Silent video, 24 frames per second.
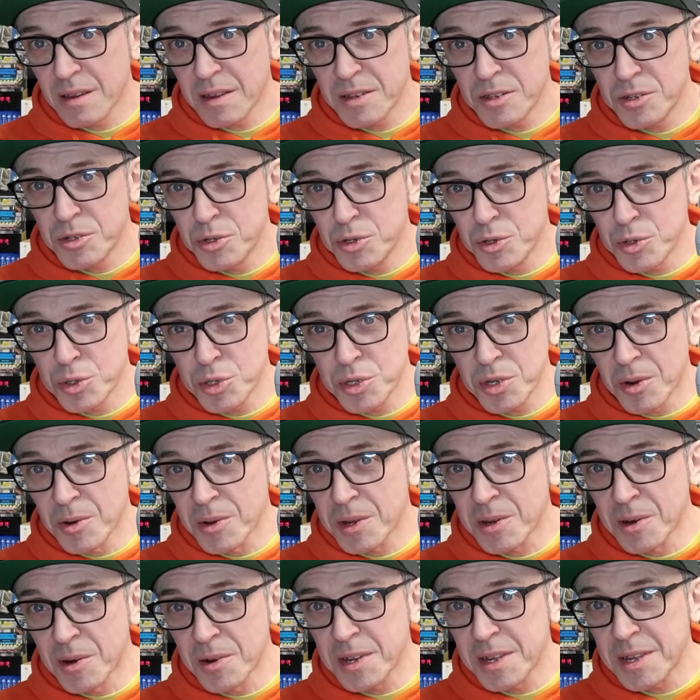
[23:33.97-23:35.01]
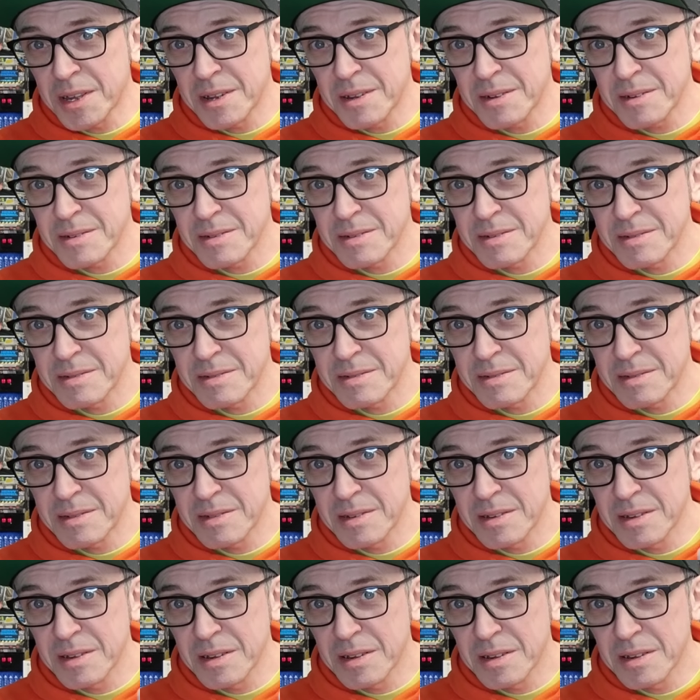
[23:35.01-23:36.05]
It's just iconic.
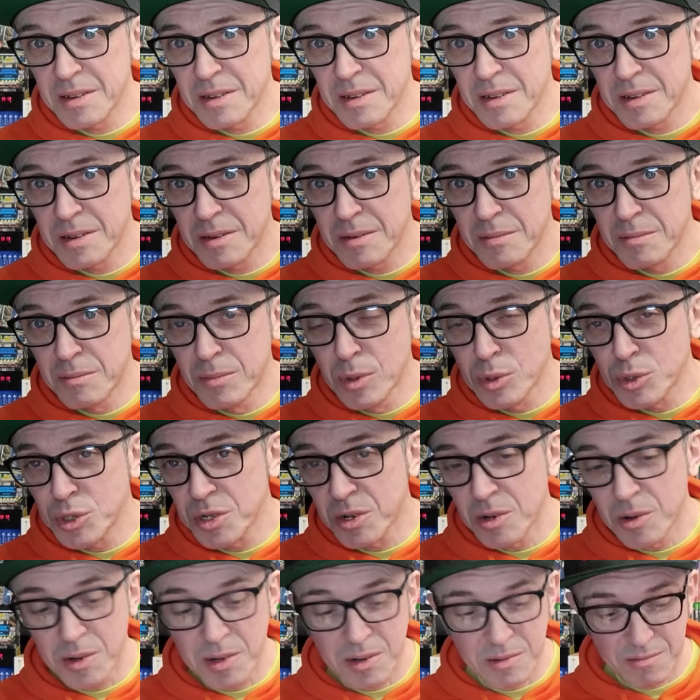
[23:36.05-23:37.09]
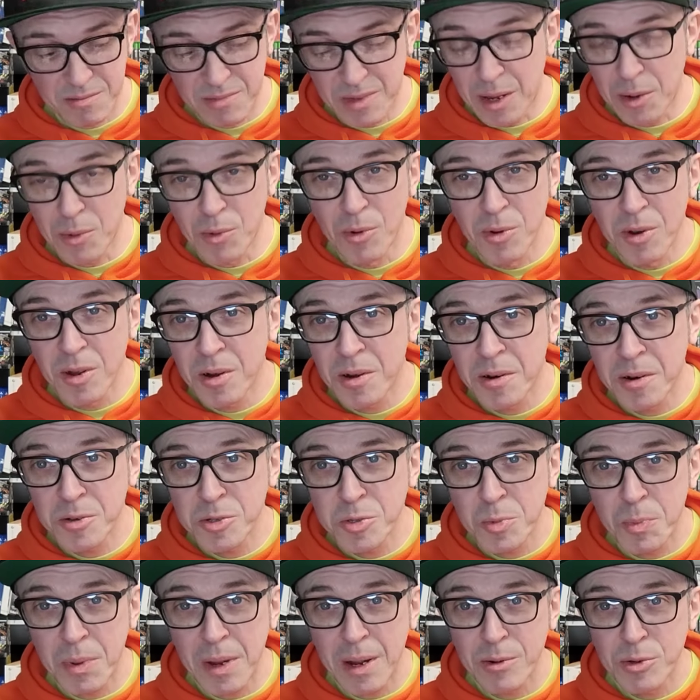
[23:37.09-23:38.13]
Much like they all are, I
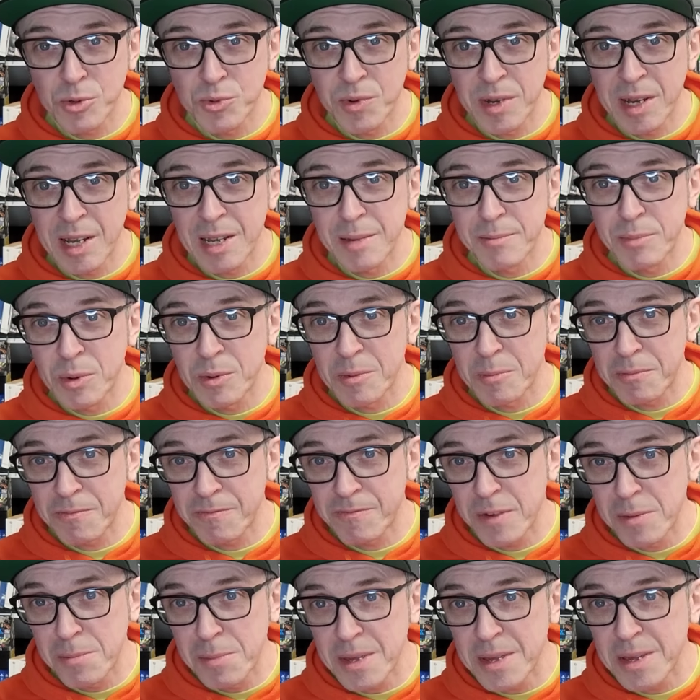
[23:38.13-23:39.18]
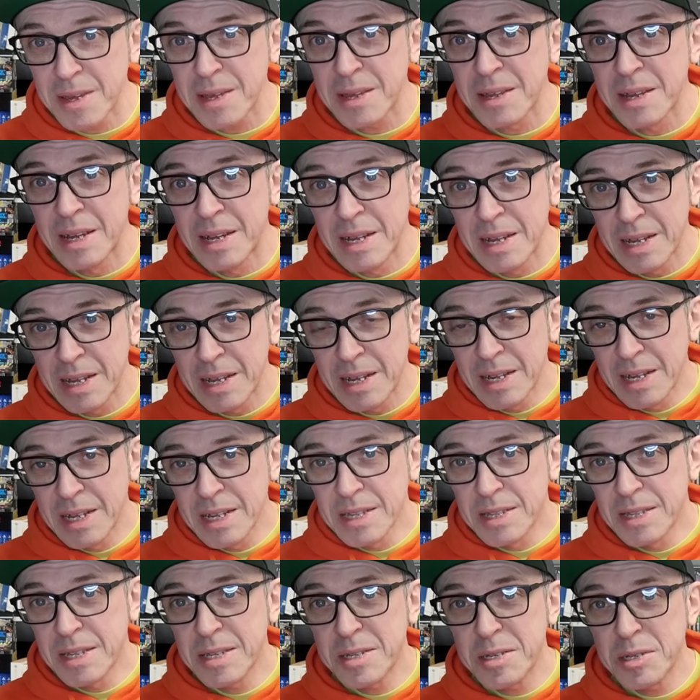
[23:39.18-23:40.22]
suppose, really. But for me,
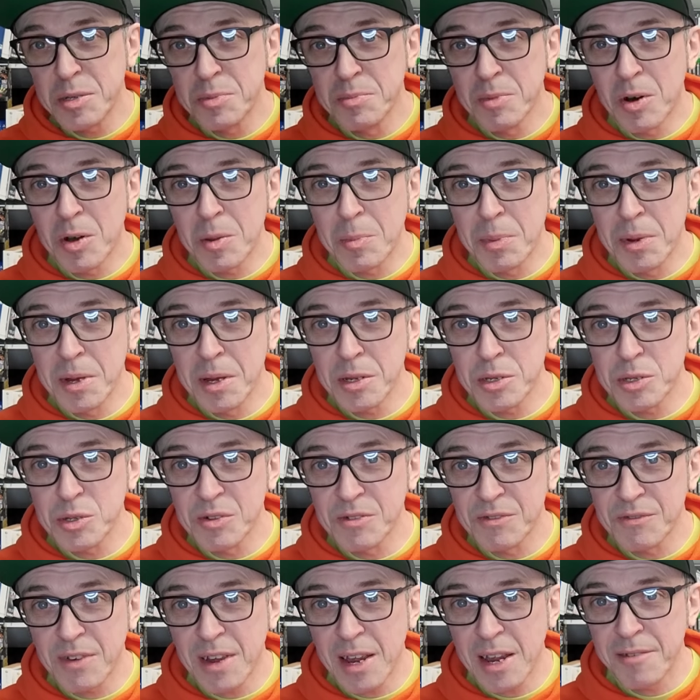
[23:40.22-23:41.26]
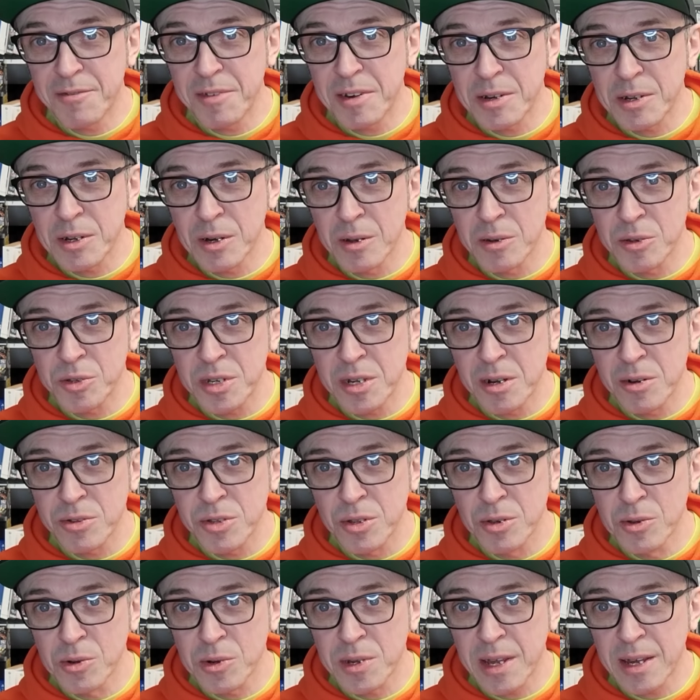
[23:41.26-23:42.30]
this is my personal favourite console
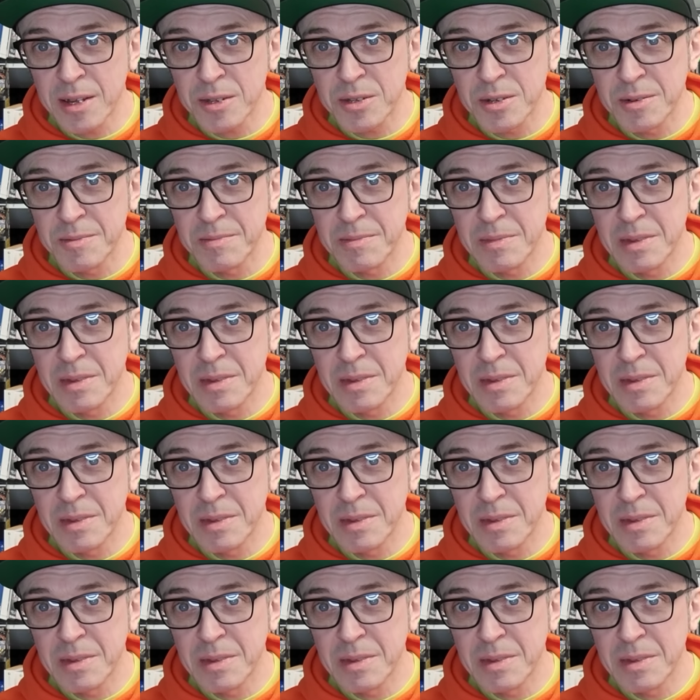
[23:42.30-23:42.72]
to look at.